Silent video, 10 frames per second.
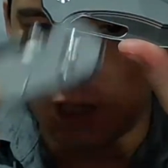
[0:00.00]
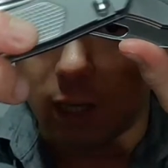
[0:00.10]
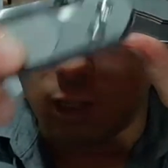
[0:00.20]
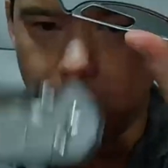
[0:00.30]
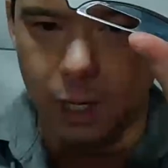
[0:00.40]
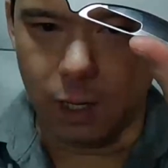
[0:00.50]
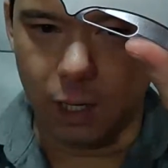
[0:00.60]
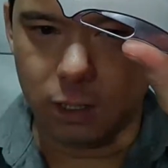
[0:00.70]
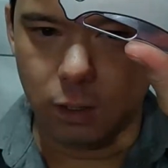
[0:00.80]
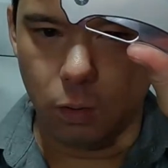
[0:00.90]
has a
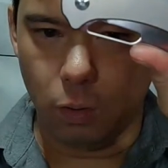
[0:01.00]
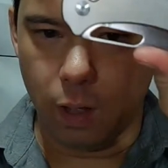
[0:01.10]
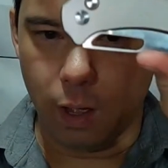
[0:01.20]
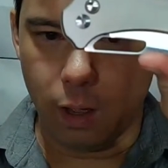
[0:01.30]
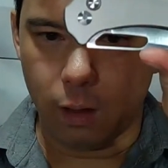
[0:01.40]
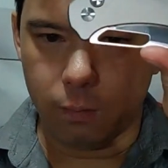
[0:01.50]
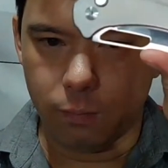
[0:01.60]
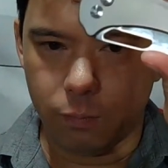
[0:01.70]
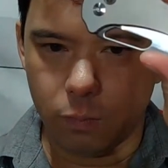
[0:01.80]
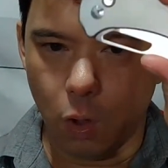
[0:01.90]
nice little
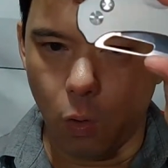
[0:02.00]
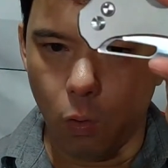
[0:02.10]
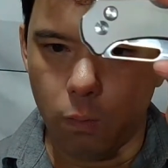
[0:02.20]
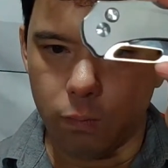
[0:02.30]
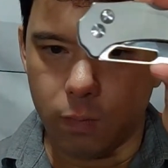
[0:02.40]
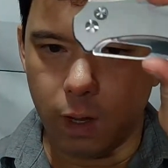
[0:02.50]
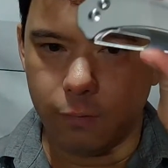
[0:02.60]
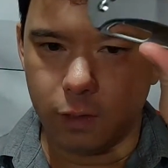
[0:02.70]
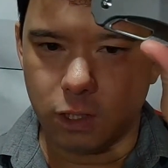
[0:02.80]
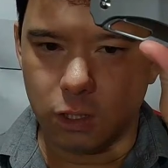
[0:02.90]
hole that
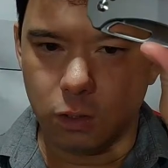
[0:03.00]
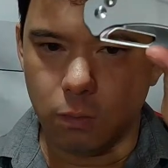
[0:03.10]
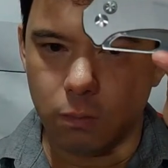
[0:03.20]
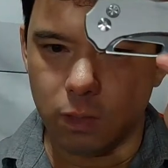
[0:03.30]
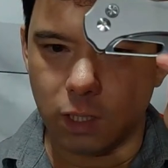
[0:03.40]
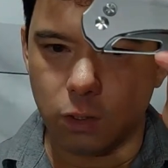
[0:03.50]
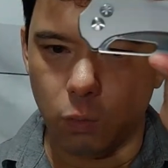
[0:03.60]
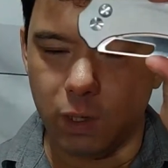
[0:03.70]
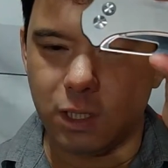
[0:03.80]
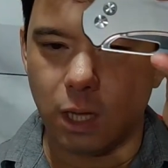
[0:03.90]
it fits into, nice little
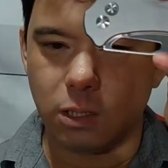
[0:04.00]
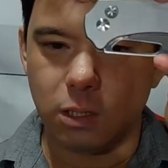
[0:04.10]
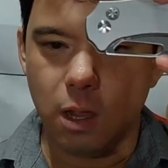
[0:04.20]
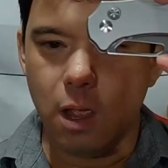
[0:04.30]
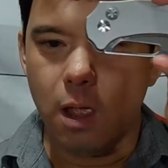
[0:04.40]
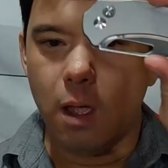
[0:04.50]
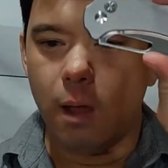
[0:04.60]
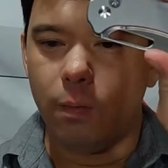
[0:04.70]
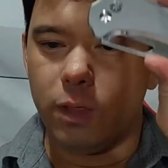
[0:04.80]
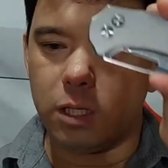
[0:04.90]
recess.
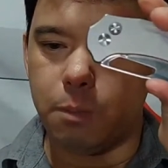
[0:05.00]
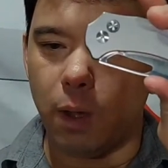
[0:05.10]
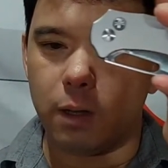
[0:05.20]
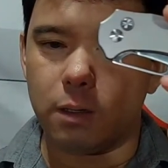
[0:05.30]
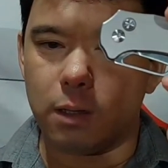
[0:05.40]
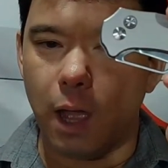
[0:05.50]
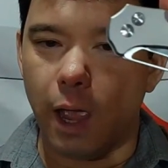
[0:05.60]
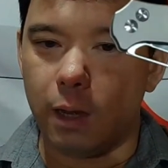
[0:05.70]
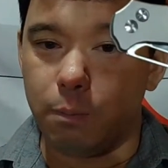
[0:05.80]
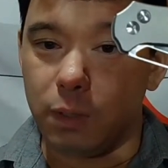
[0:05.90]
This button,
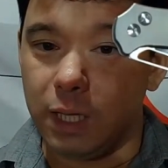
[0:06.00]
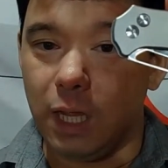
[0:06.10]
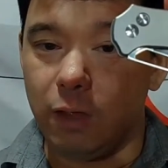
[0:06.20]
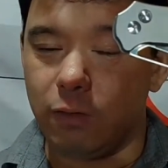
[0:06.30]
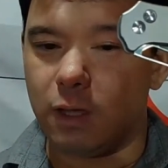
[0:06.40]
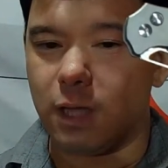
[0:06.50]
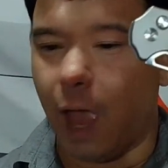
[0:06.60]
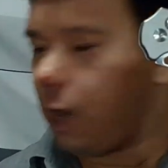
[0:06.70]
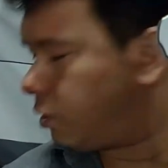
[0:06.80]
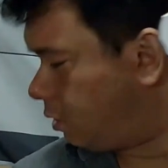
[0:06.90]
I believe, is
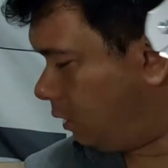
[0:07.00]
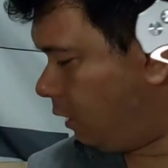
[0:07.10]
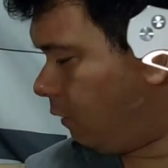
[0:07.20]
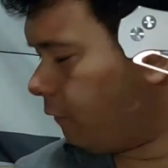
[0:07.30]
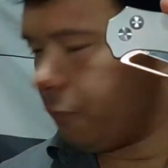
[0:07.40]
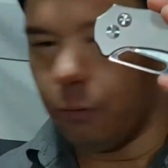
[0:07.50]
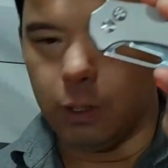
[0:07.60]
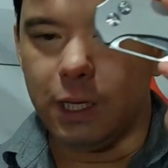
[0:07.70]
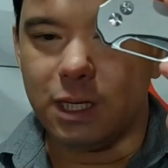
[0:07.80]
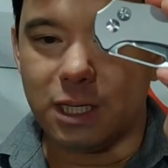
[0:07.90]
actually
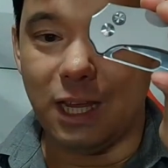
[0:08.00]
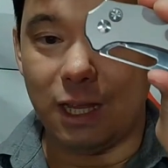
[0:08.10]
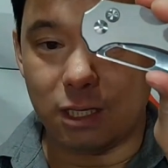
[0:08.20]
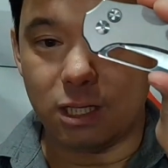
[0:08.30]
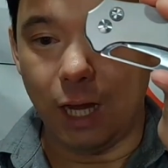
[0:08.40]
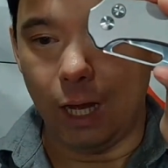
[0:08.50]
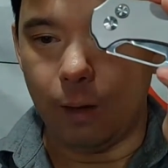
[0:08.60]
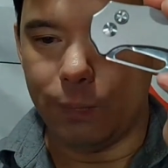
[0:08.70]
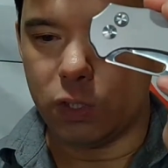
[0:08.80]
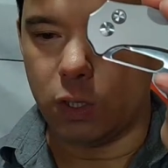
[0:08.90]
fully
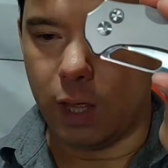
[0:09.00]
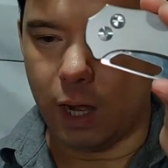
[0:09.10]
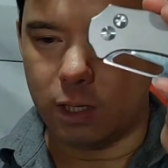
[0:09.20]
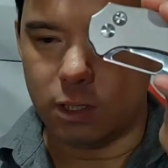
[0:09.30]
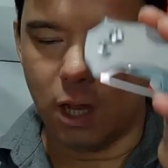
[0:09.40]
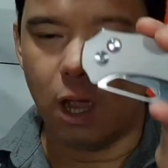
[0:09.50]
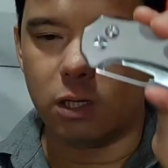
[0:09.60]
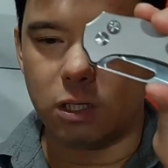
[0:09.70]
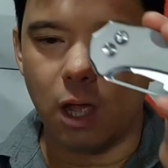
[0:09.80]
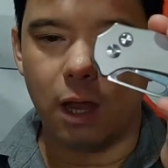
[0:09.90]
CNC'd so that it
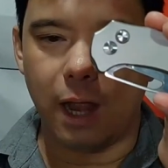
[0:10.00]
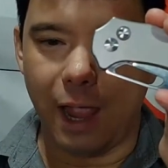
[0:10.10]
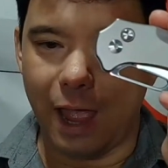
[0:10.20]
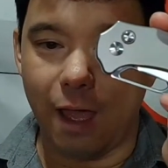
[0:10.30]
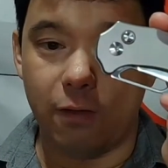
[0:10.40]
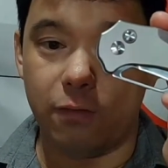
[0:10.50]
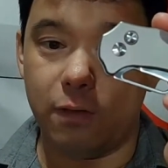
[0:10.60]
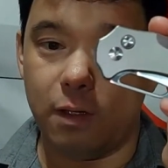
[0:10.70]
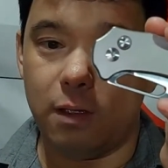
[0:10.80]
does not have